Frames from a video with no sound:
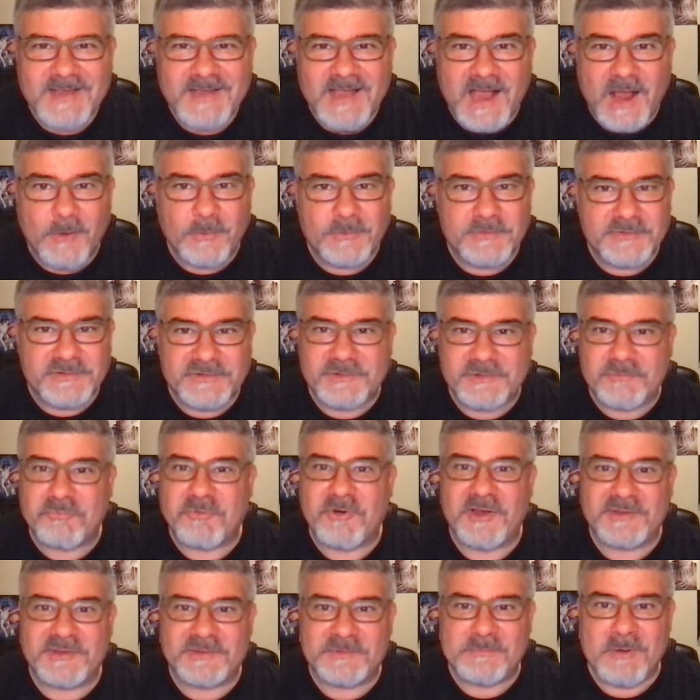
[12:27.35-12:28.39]
I was a
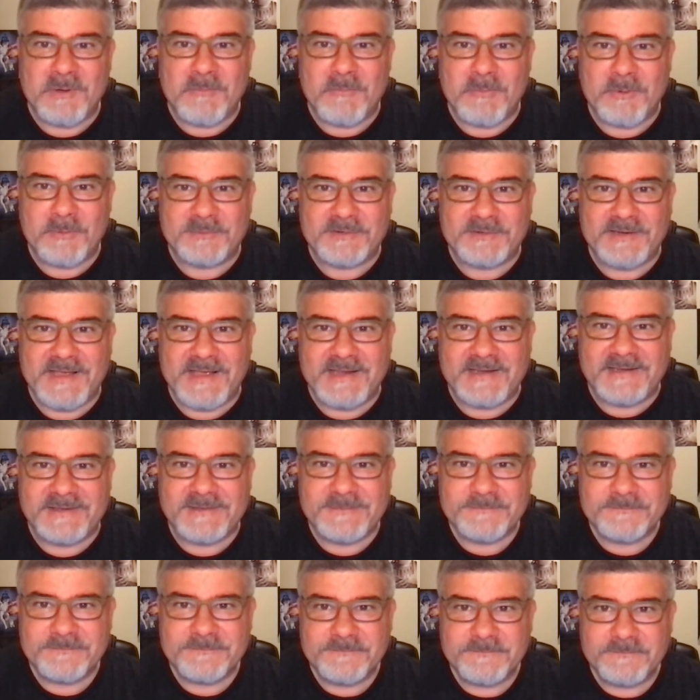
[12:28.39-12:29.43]
surprise to my mom and dad.
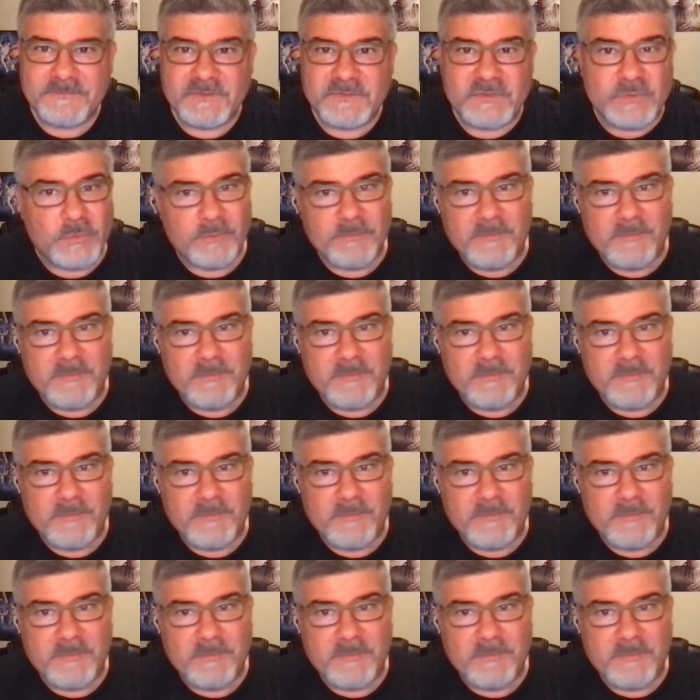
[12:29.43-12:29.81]
Two